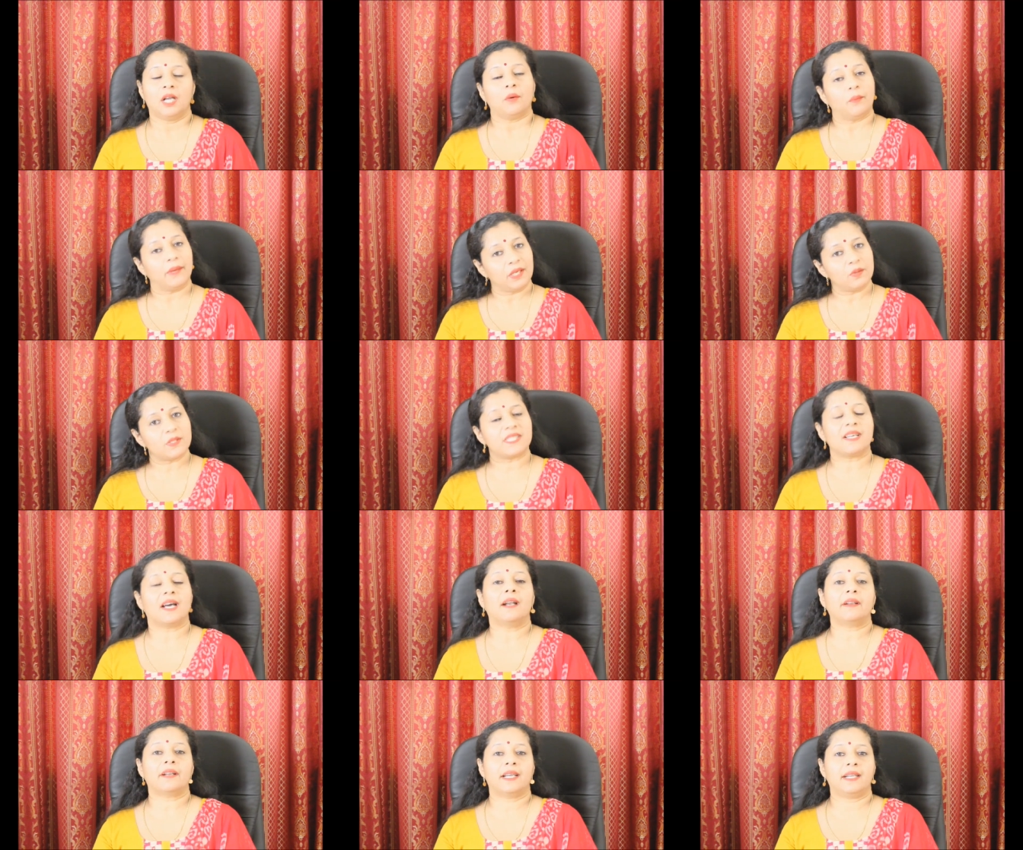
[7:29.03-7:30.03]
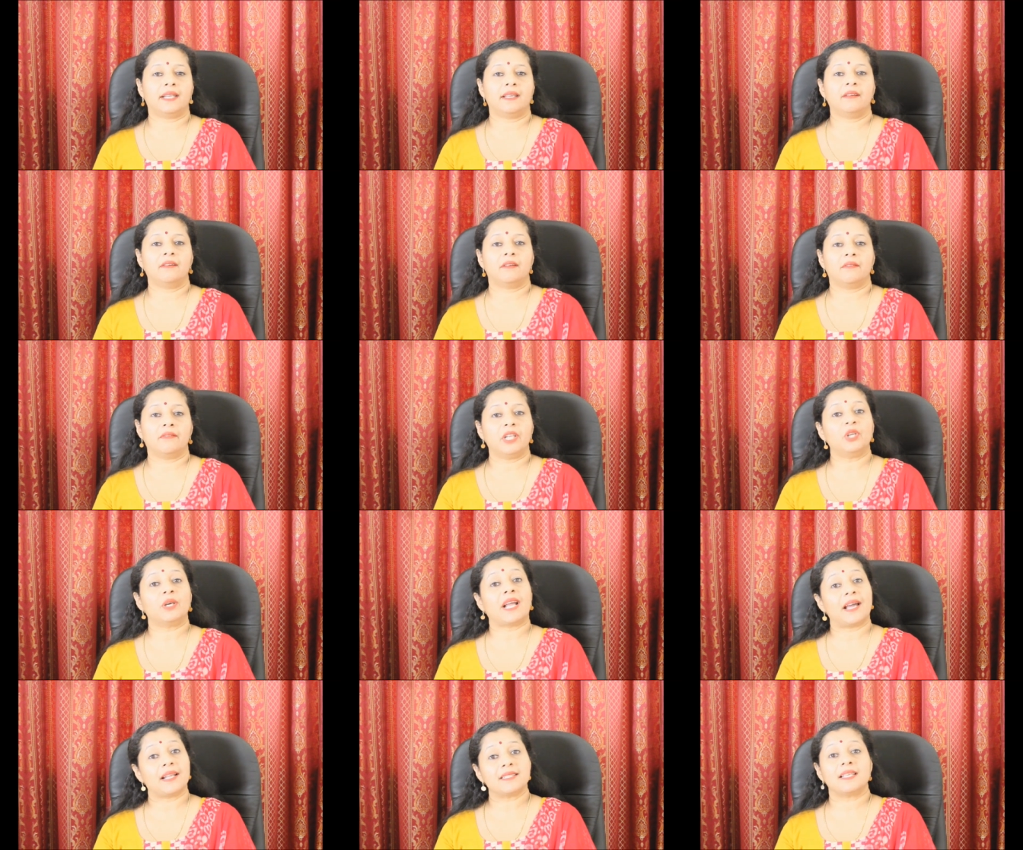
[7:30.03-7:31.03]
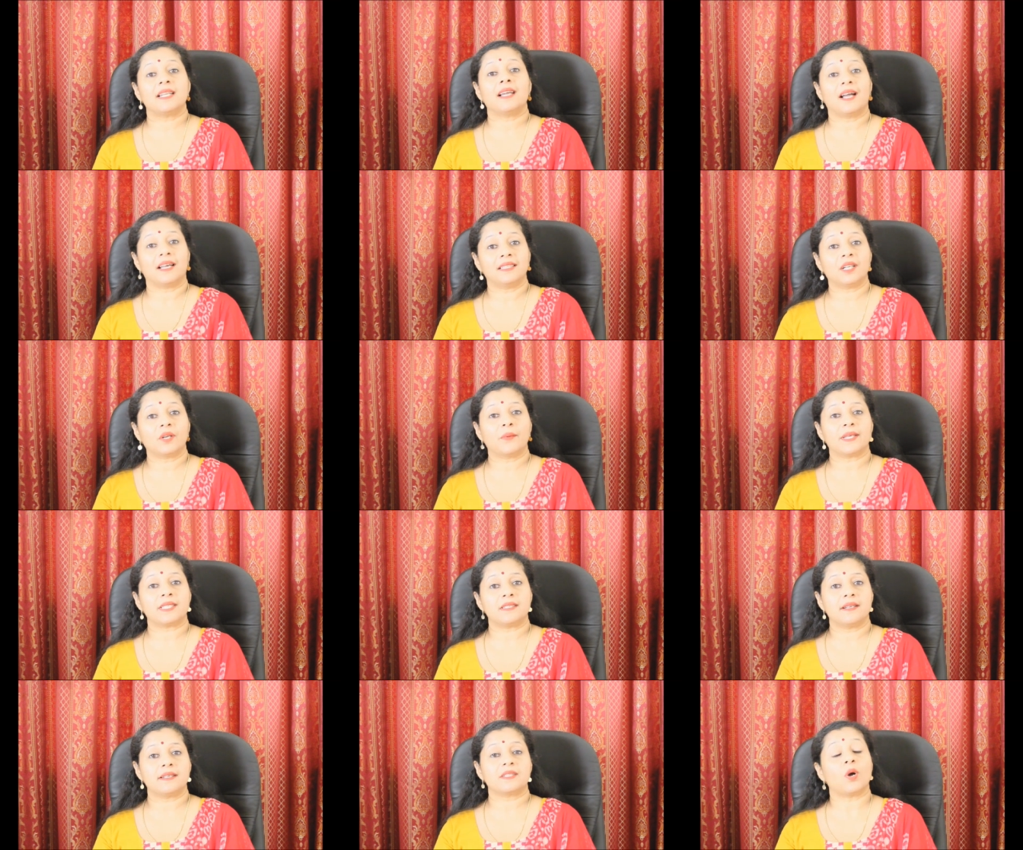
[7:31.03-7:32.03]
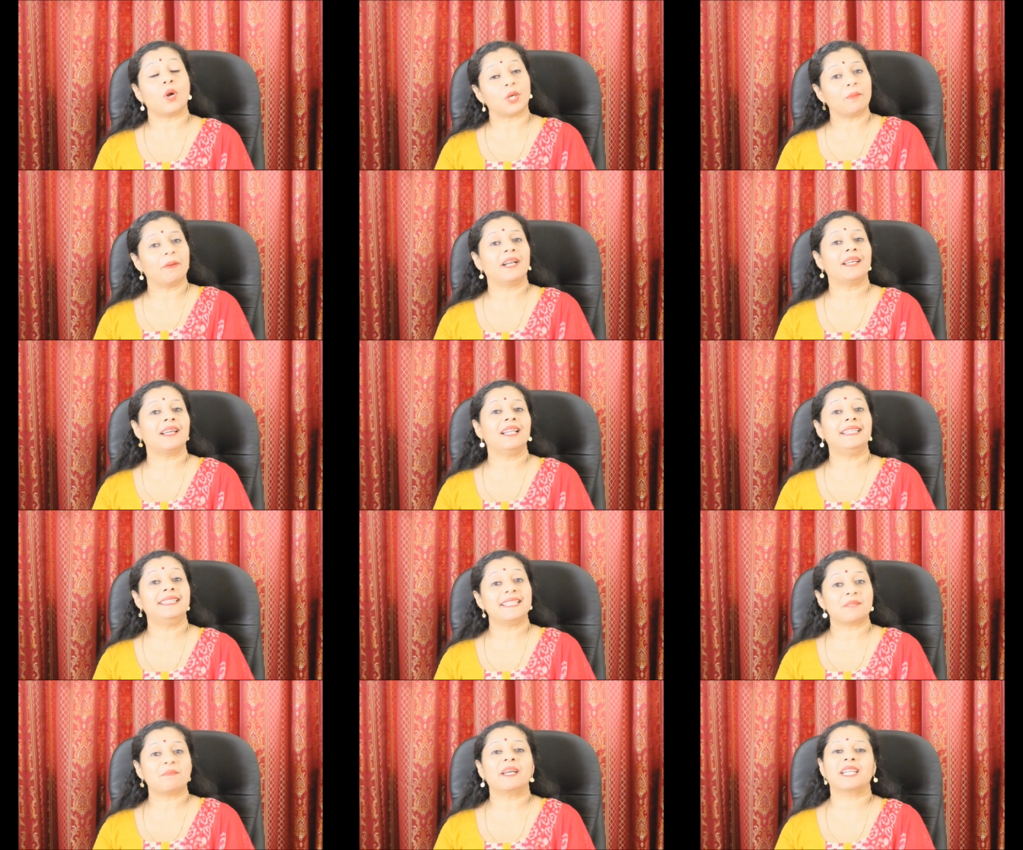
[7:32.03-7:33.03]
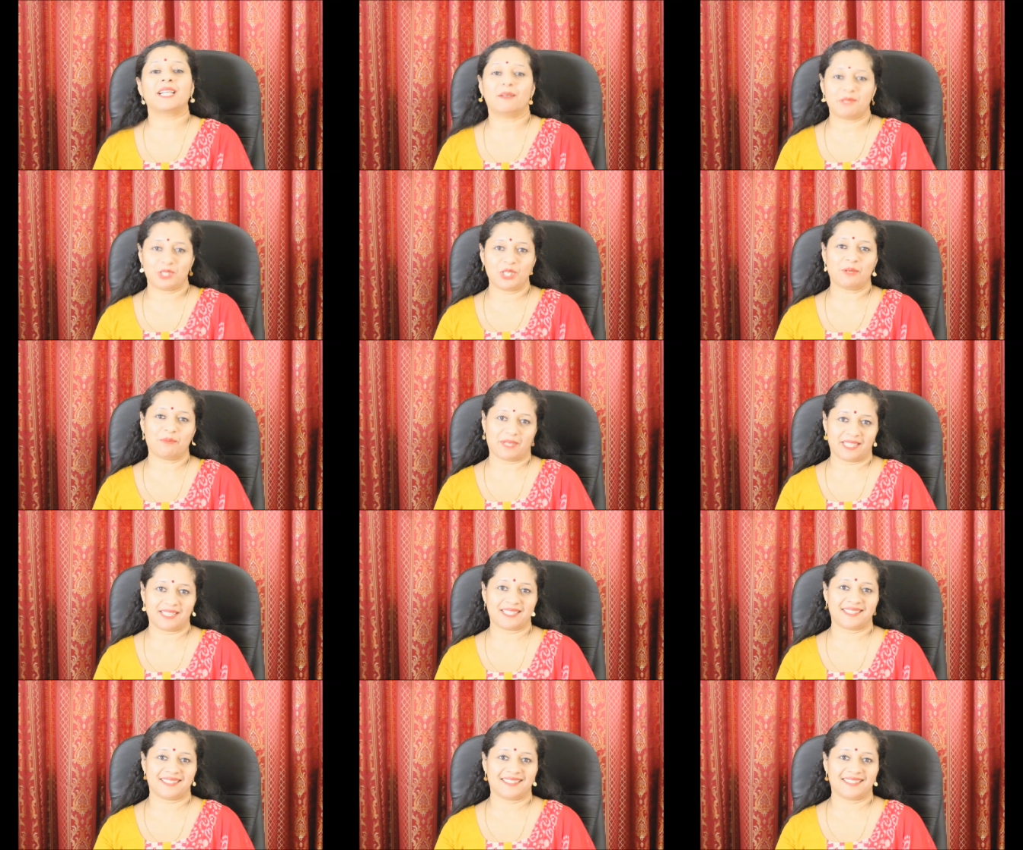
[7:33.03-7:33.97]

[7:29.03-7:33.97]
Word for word: When you start writing, when you are answering other questions, automatically this might come to your mind.